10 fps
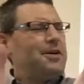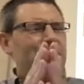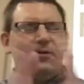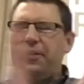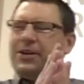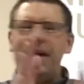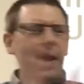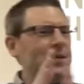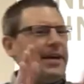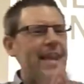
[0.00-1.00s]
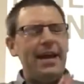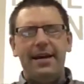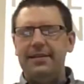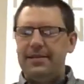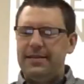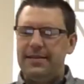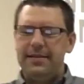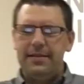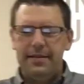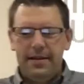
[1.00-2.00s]
for clapping
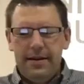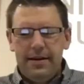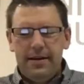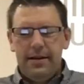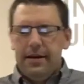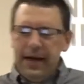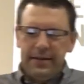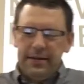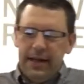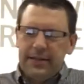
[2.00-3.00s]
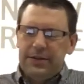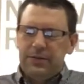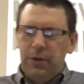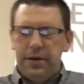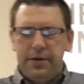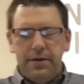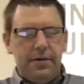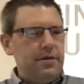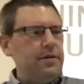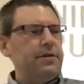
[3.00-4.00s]
hands. That, that's
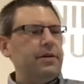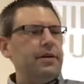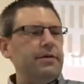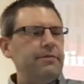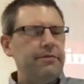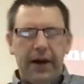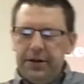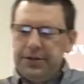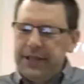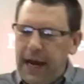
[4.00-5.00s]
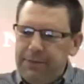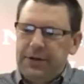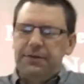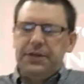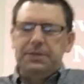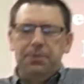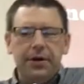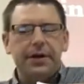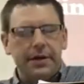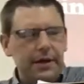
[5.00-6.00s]
what the third and final chapter of this
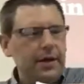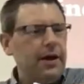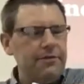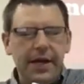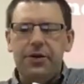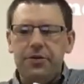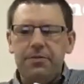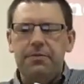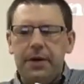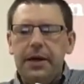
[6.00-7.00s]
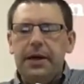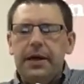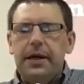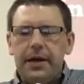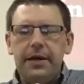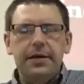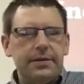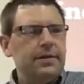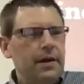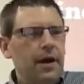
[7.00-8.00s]
book of Nahum
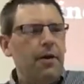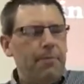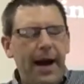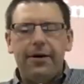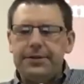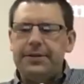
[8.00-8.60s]
is about.